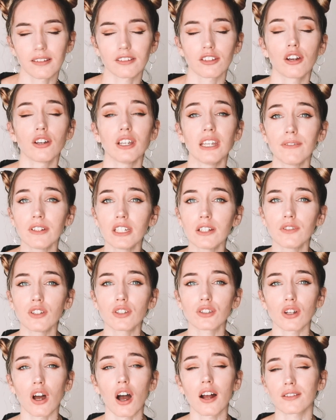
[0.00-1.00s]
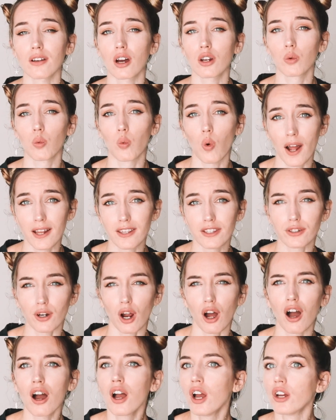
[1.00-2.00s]
So even if you start on 1
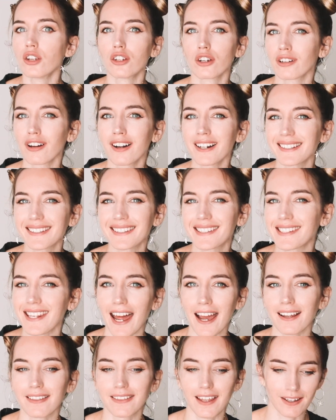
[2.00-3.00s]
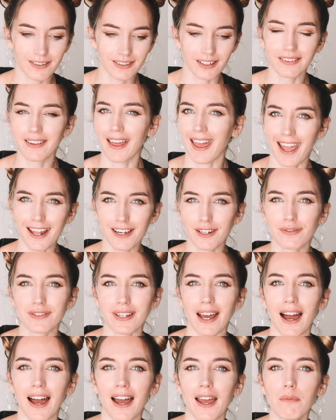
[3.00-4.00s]
star, you're not stuck there till the end of
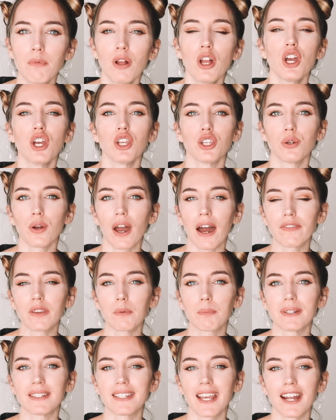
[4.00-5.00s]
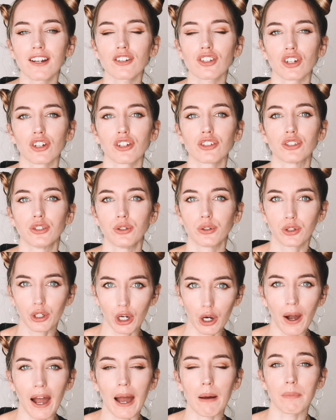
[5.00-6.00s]
time. You have the potential to
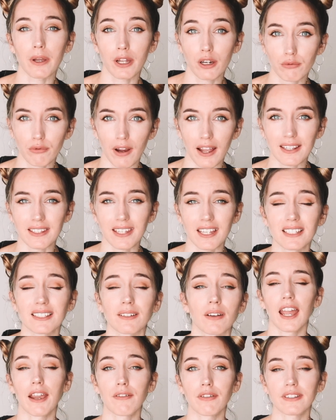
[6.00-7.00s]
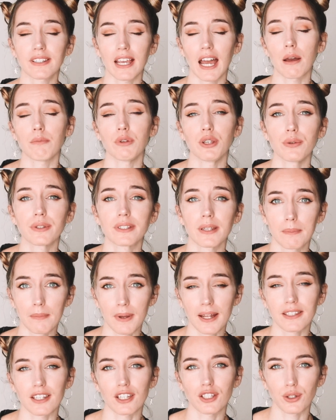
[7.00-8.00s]
go up in ratings every time you
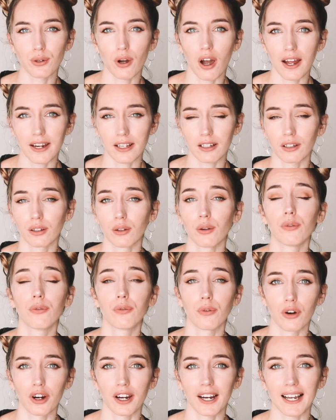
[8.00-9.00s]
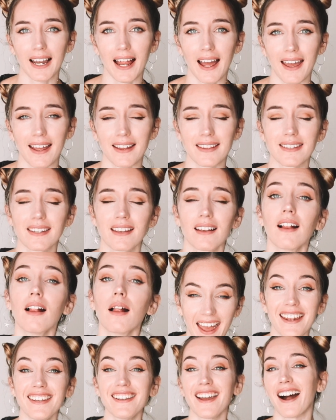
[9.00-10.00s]
submit a new article for a client.
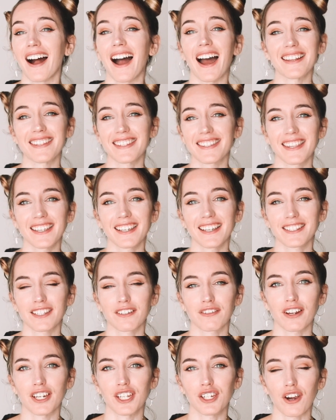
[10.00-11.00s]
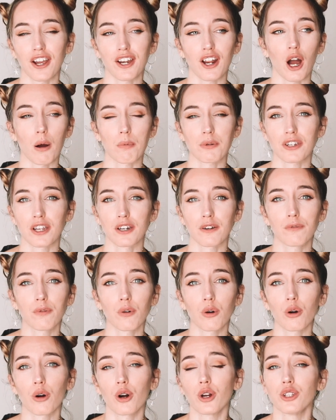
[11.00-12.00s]
And yeah, I just think it's a really great option
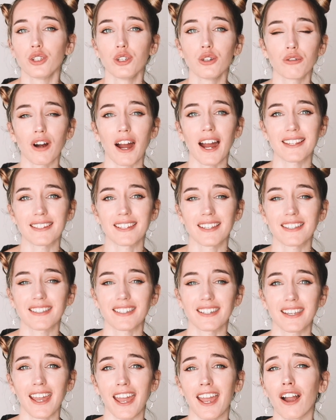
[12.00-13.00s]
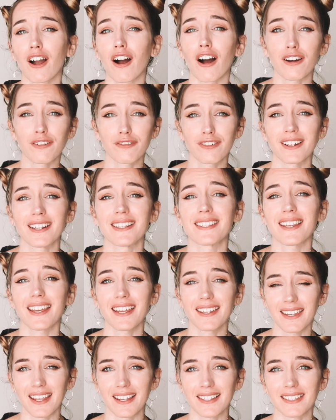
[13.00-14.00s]
for new writers to gain confidence
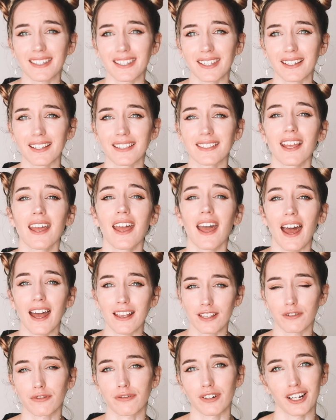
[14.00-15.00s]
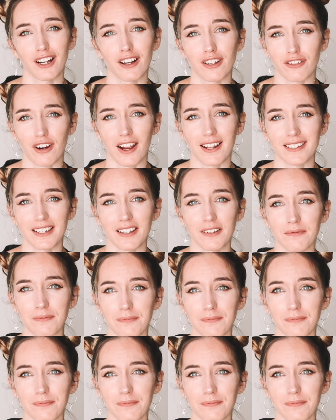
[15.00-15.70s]
in their skills as a freelance writer.